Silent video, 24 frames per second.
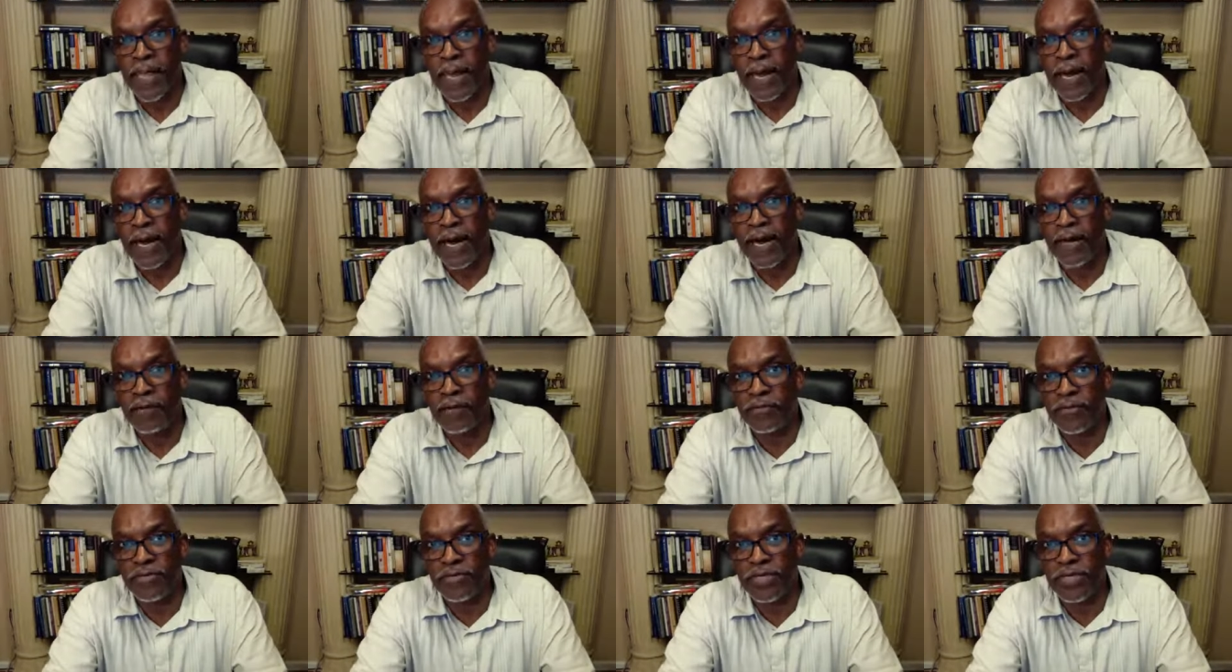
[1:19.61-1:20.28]

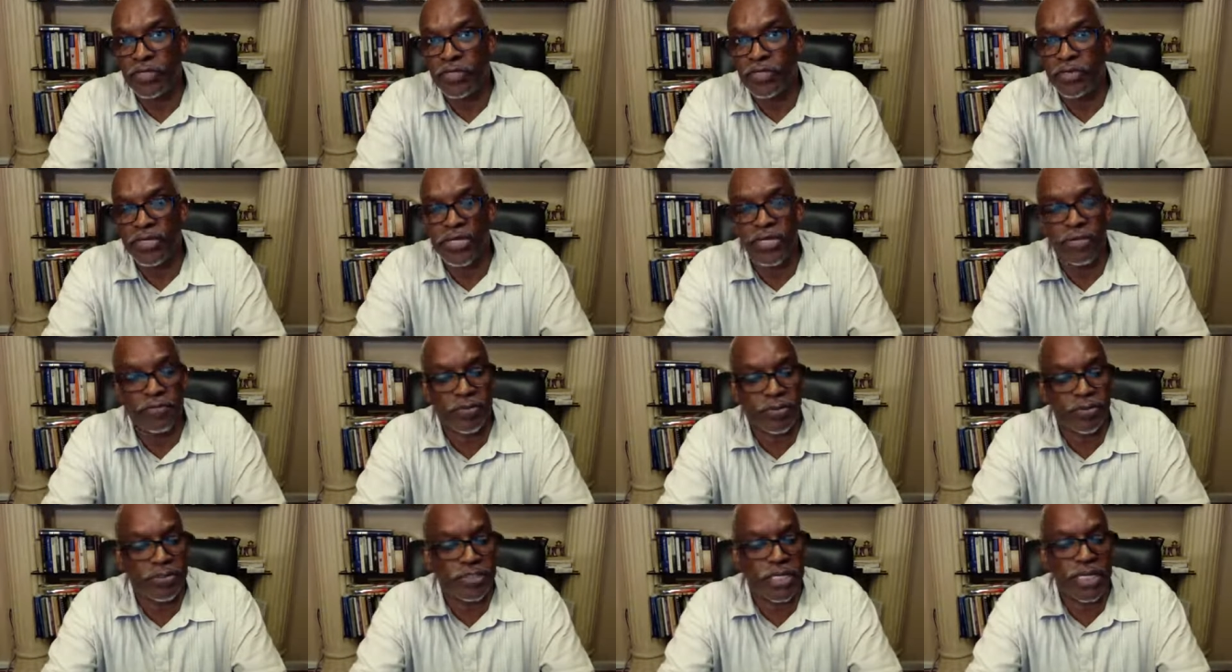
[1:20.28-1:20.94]
uh, we've been doing
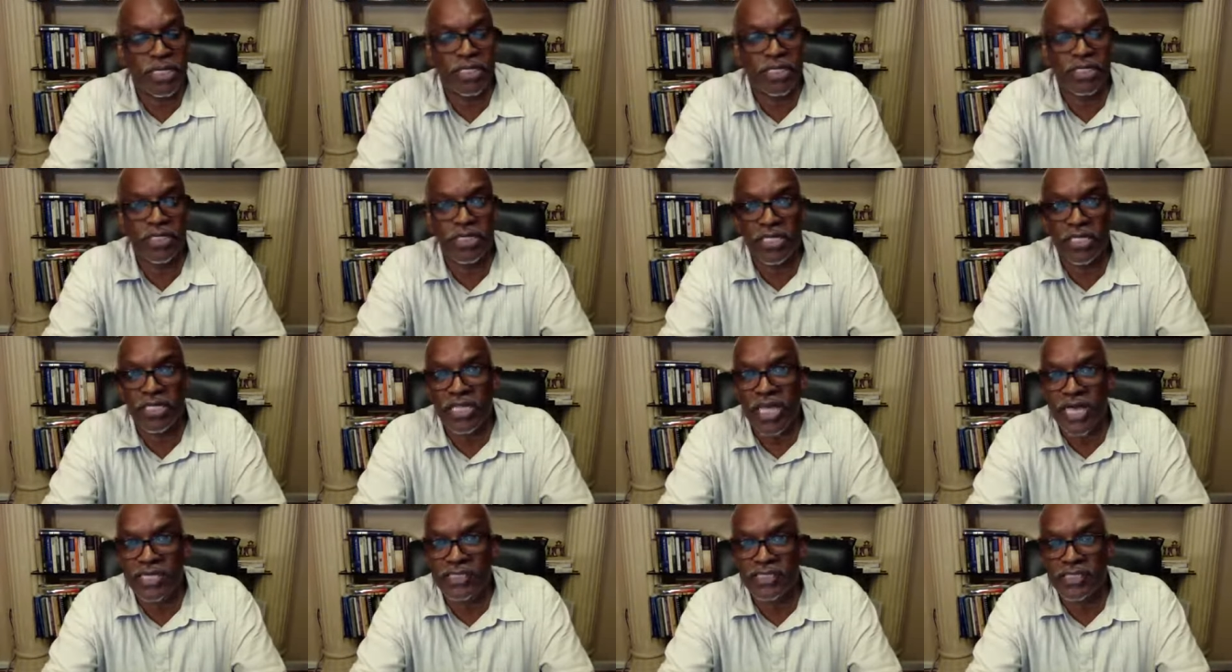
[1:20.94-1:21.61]
a particular
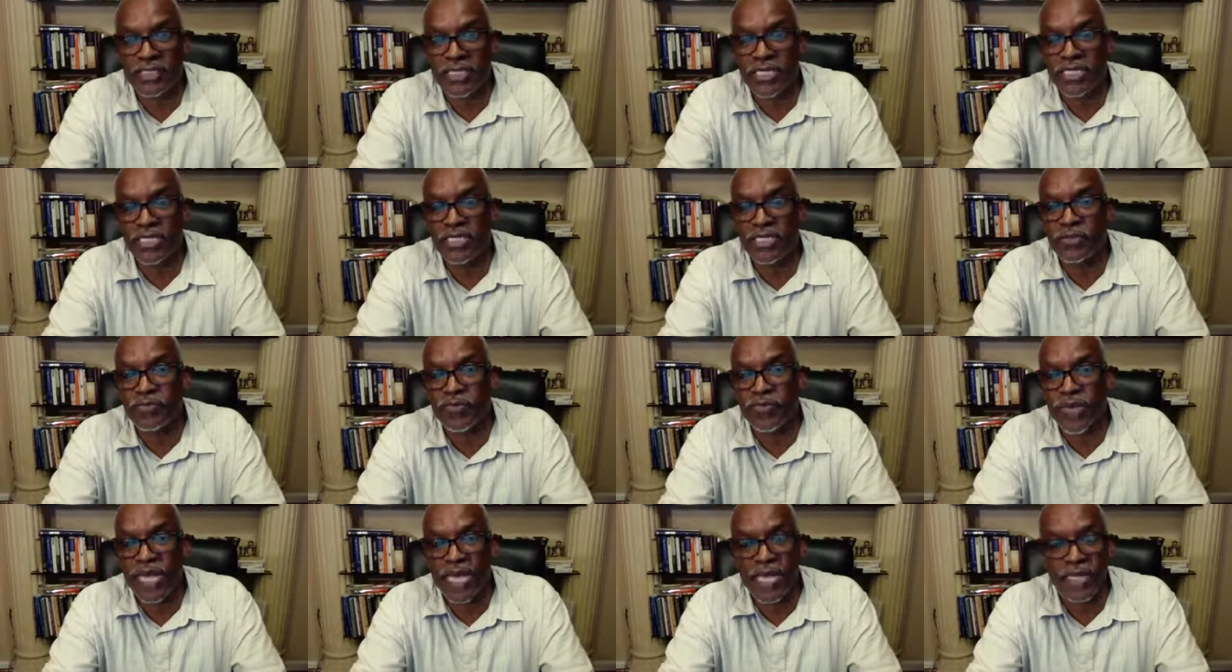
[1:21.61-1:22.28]
class, and it has
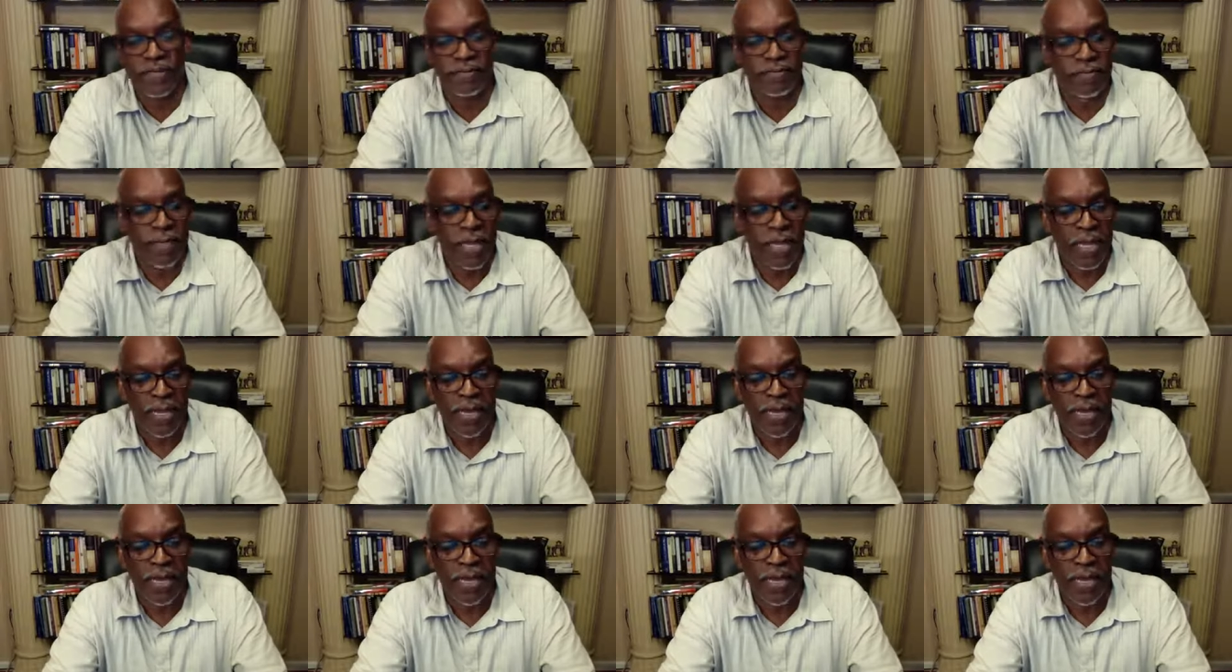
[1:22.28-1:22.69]
been